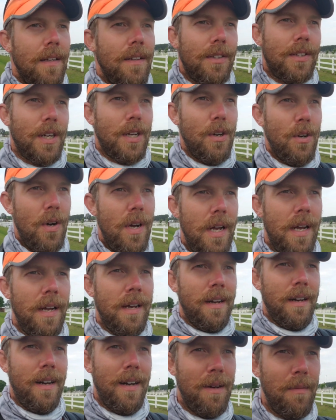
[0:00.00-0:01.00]
So
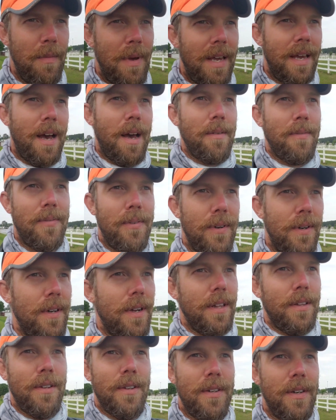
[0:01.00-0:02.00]
uh, may opt for
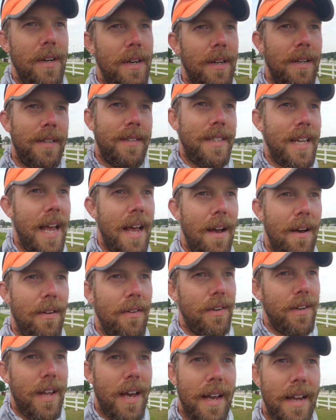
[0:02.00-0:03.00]
another
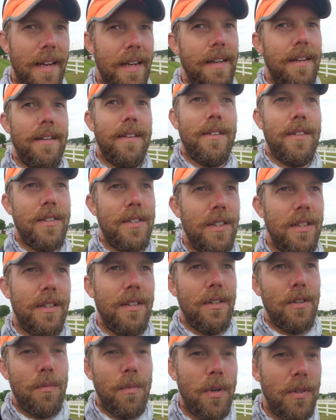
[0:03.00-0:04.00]
town night. There's a
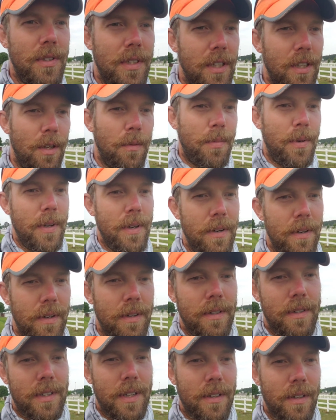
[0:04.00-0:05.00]
little motel up here.
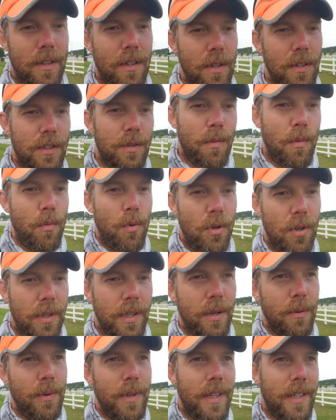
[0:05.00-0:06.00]
It's getting close to Memorial
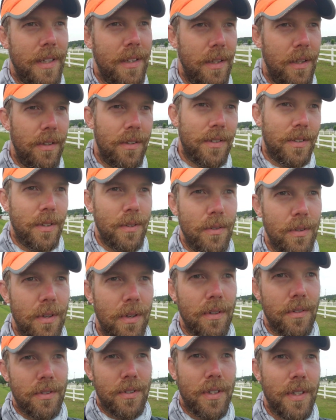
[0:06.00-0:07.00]
Day weekend though, so who
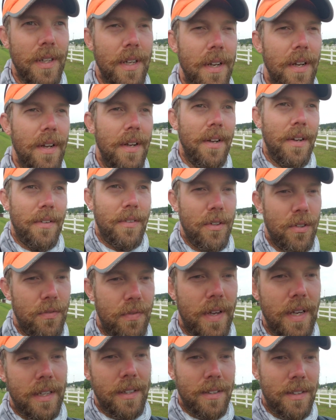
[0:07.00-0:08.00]
knows there's
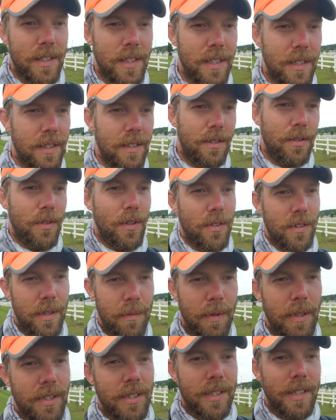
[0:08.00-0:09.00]
vacancies, who knows how
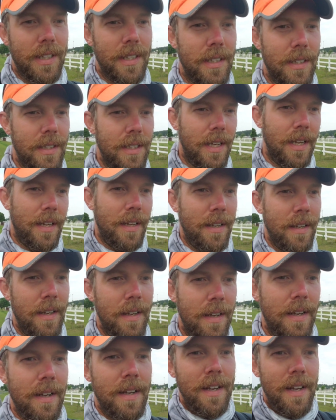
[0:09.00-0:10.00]
much it is.
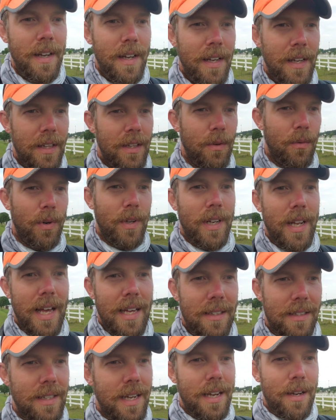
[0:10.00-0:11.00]
The one
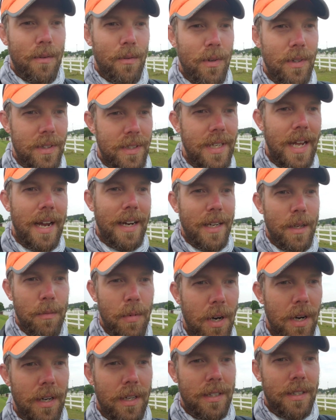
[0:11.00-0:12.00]
last night was 90
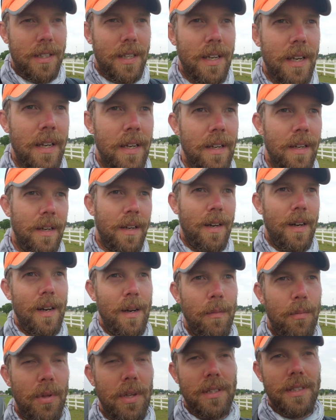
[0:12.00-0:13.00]
bucks
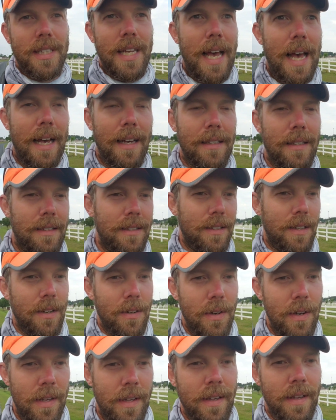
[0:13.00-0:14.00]
uh, plus tax,
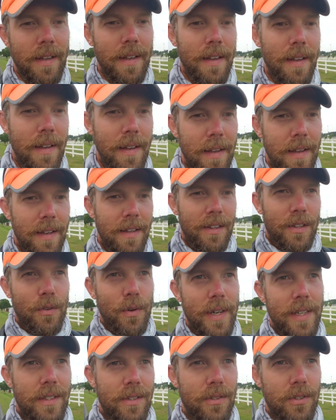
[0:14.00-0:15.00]
so the
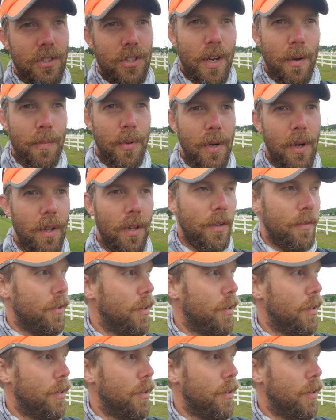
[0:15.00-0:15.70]
rates are jumping all